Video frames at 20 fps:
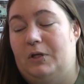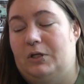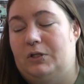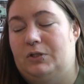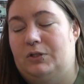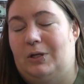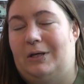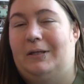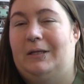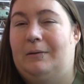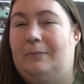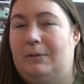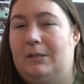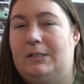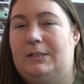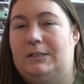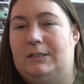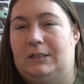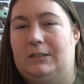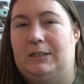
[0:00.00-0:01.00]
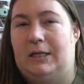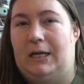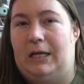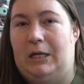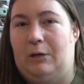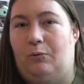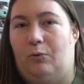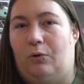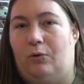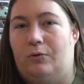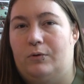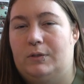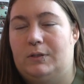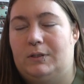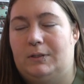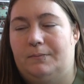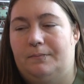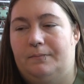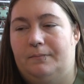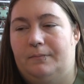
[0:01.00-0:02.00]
So I think I'm going to stick to 8 rolls.